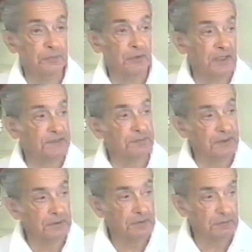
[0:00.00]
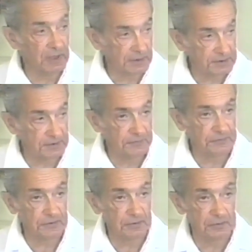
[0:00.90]
Protzman relative
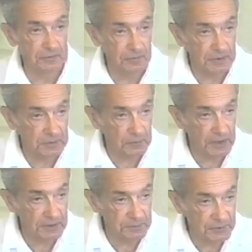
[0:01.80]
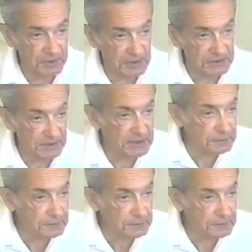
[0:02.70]
to the wired communication.